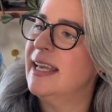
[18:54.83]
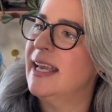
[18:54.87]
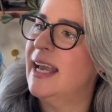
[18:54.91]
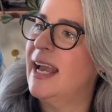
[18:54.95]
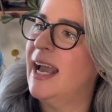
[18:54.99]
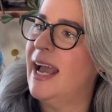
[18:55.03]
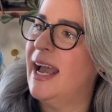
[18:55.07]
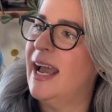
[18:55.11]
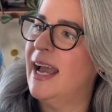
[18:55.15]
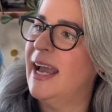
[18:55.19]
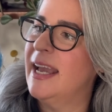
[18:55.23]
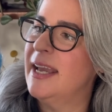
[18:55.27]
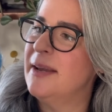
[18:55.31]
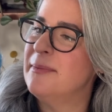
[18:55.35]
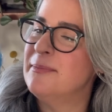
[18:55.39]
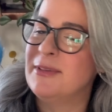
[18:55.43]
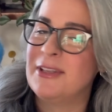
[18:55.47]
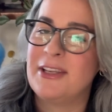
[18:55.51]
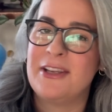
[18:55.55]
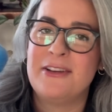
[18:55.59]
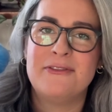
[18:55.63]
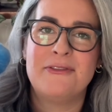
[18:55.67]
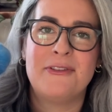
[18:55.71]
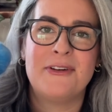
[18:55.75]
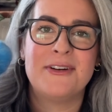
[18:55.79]
I'm
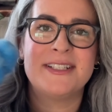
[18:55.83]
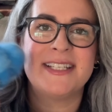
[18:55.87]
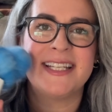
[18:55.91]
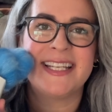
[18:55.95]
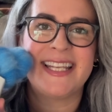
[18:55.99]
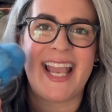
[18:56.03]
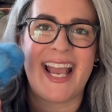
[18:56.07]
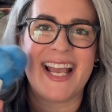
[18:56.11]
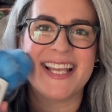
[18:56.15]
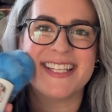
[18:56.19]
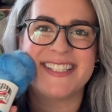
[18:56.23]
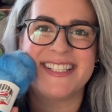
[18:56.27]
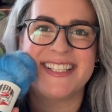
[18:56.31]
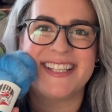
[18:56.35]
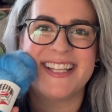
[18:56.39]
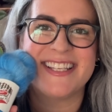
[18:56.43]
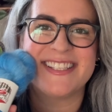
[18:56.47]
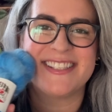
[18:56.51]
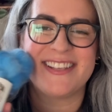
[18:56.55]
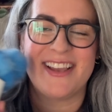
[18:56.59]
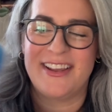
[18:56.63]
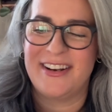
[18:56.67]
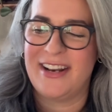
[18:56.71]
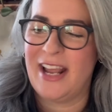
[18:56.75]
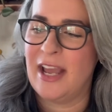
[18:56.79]
looking forward to casting this
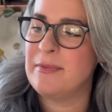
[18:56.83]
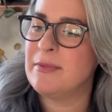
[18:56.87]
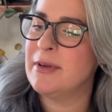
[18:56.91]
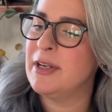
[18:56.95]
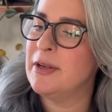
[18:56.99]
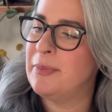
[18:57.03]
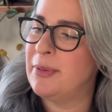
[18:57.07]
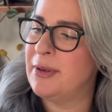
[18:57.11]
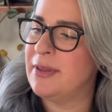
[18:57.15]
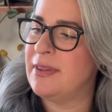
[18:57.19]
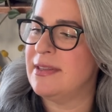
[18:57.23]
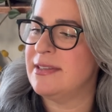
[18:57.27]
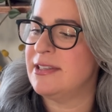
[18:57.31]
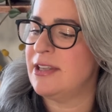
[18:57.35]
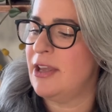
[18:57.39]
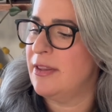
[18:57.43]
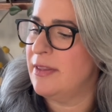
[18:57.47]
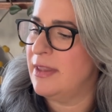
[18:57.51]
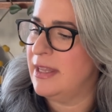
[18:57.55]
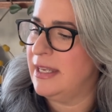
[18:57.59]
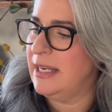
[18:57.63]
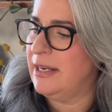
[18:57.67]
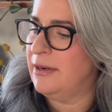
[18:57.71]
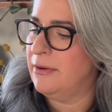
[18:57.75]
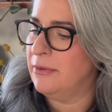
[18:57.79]
on. I'm gonna put this on
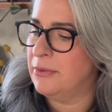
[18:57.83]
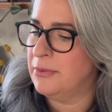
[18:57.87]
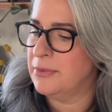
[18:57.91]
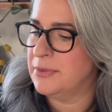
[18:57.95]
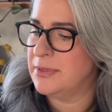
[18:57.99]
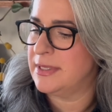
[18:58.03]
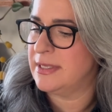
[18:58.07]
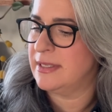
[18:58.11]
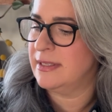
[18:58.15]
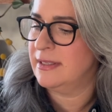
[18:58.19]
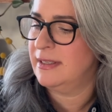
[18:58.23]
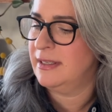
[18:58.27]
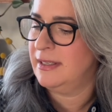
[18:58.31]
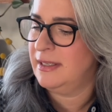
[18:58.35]
the needles.